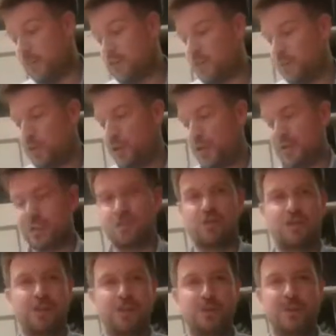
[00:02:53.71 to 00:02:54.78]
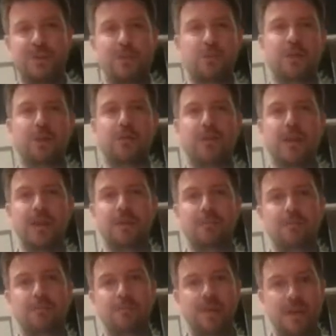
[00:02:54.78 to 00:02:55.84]
With some cooking instructions, whether you want it rare,
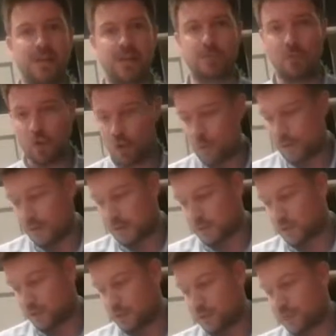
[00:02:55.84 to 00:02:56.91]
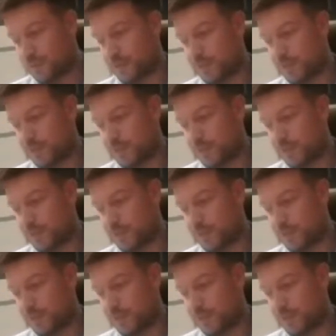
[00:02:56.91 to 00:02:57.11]
medium, or well done.